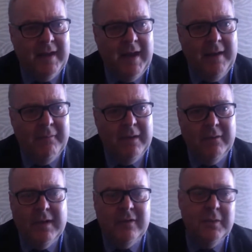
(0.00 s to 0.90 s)
The
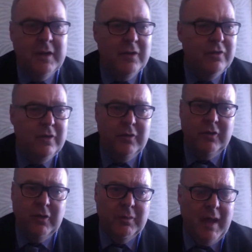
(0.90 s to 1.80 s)
reason we use
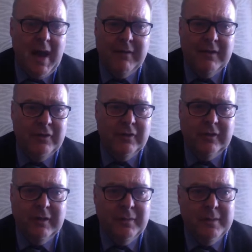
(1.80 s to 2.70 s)
YouTube live is
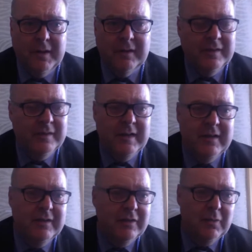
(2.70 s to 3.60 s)
just simply because it's the
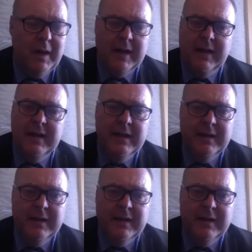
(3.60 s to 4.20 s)
easiest way